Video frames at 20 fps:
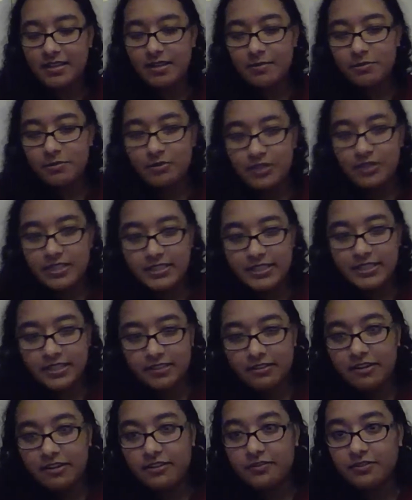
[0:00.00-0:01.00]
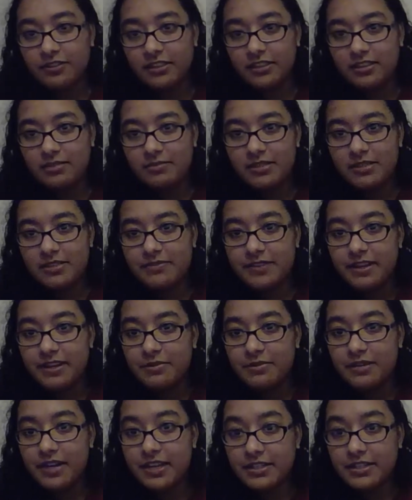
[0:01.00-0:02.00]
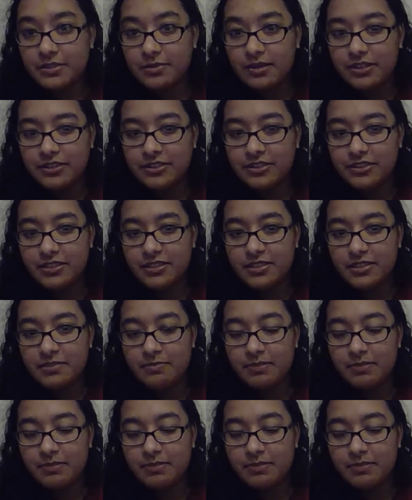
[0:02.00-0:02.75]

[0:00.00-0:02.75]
am going to stick around for a little bit if anyone has questions,